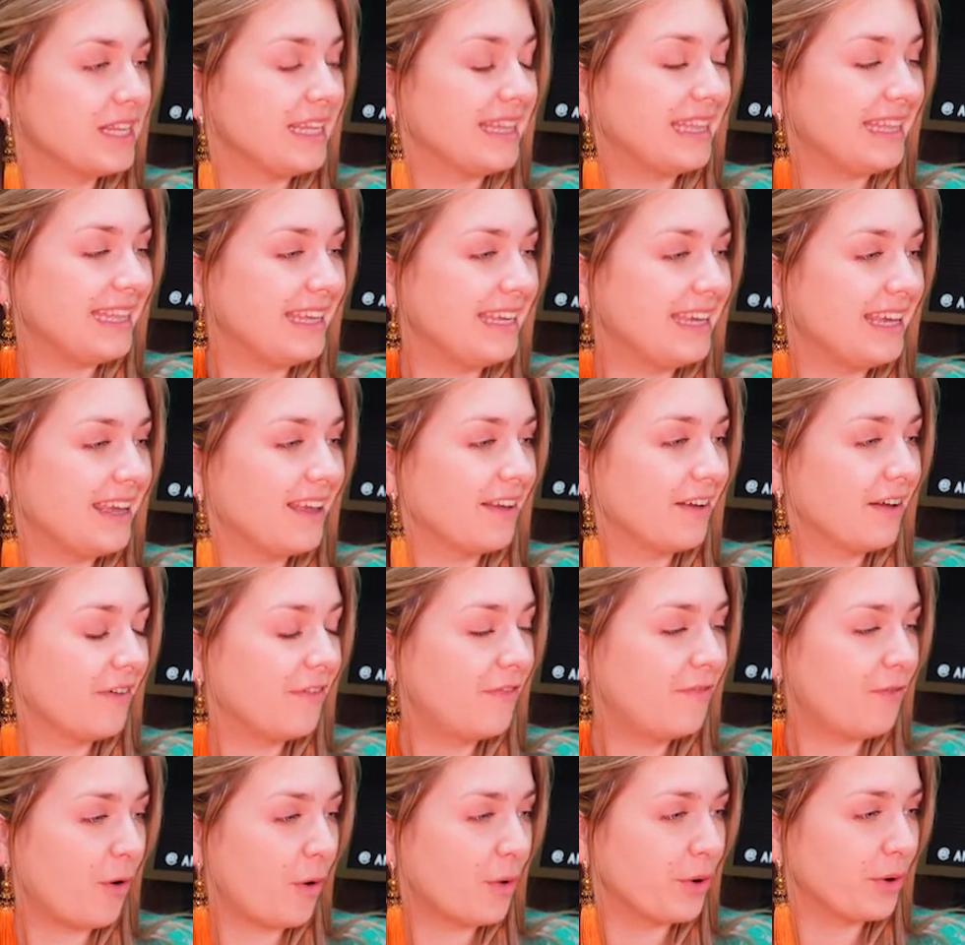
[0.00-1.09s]
the
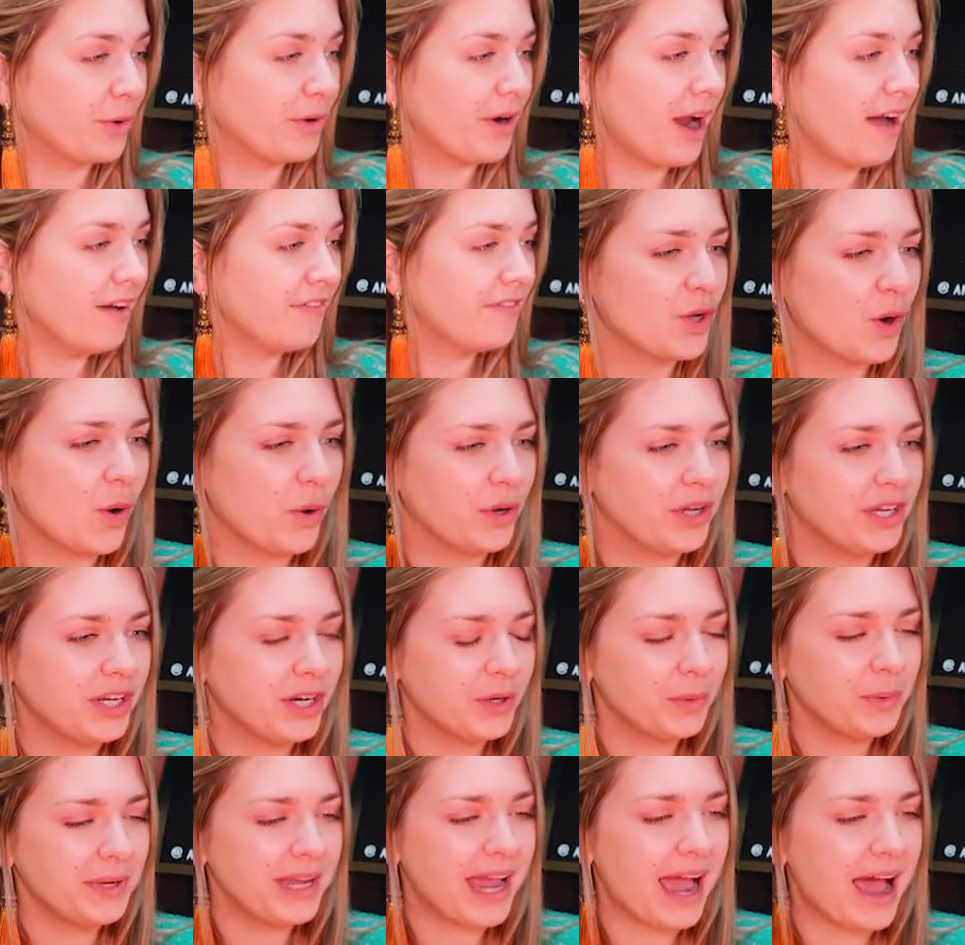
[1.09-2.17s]
photograph. So
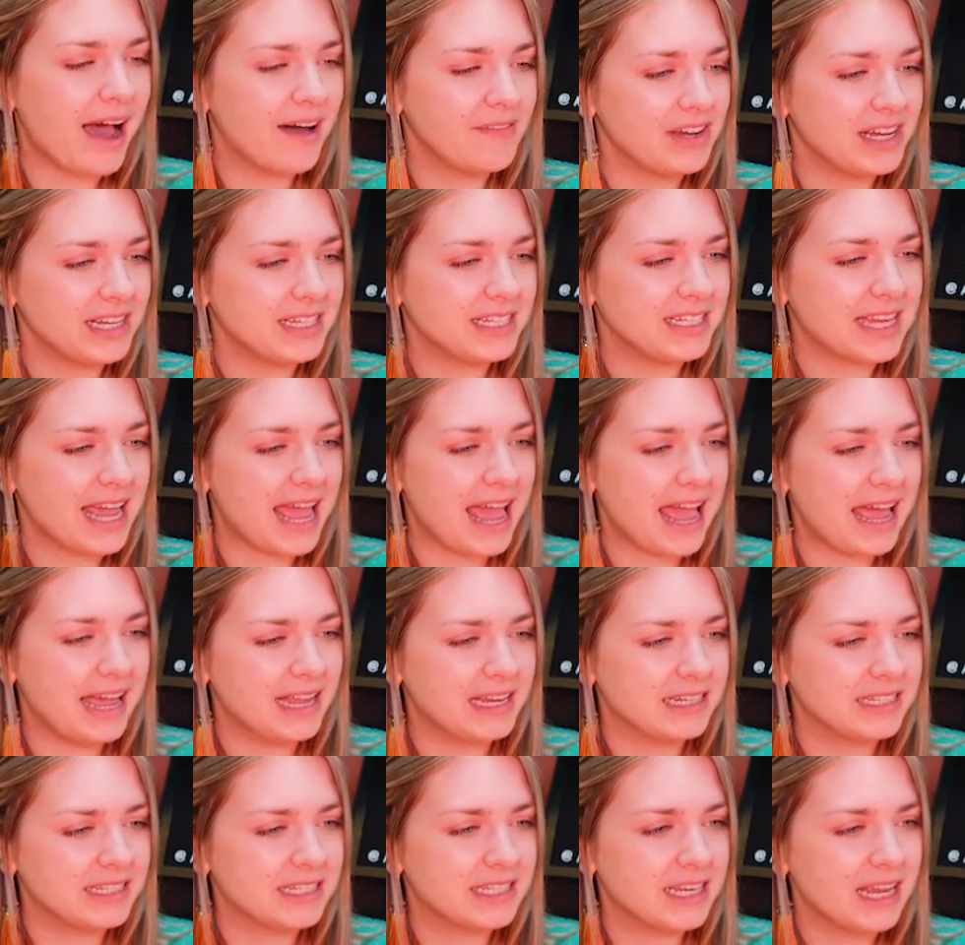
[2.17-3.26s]
here we have it,
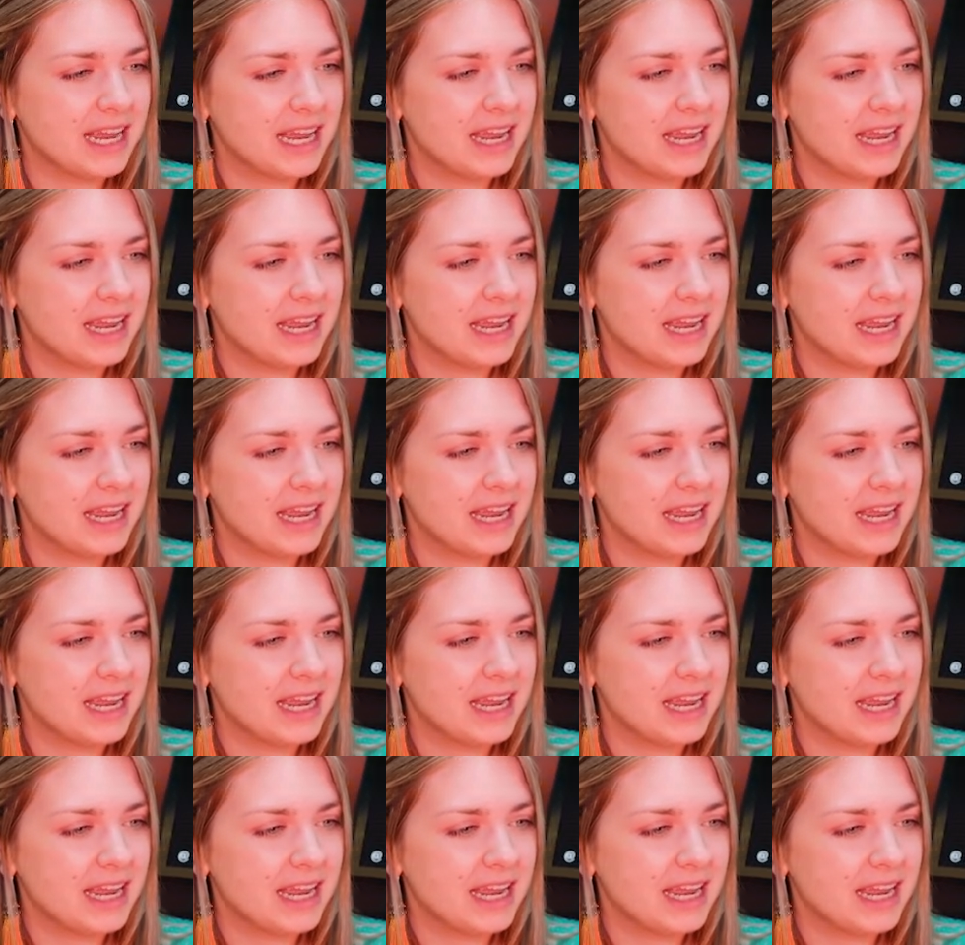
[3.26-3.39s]
and